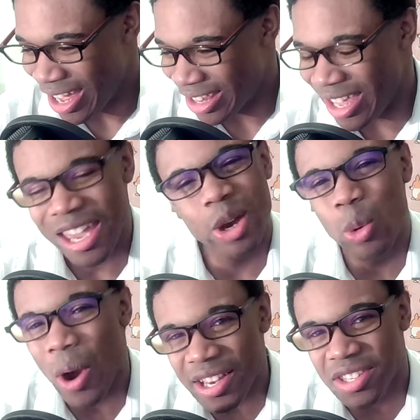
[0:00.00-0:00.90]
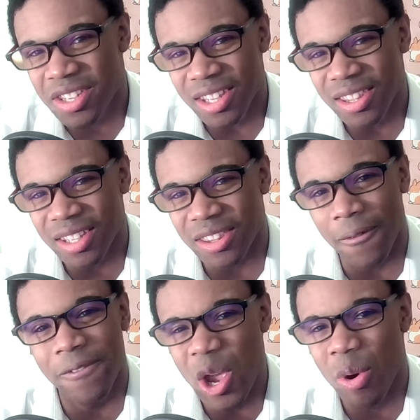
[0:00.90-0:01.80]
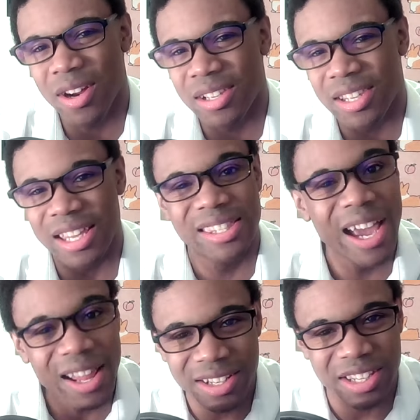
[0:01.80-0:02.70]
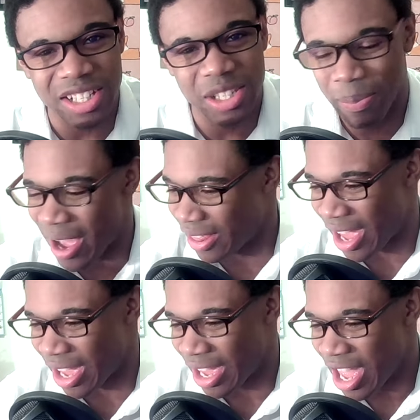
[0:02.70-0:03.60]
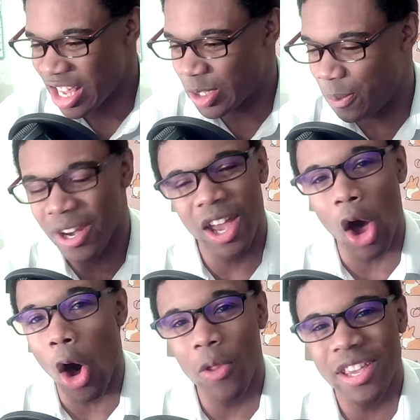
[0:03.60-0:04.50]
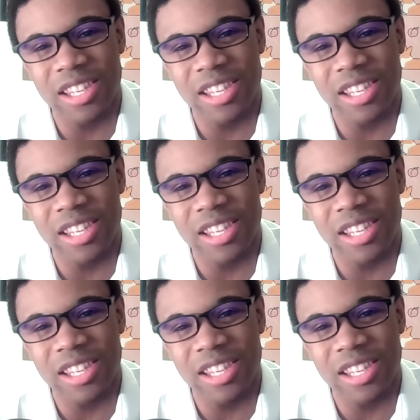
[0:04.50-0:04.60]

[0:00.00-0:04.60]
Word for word: they question the viewer's intelligence by like spitting all this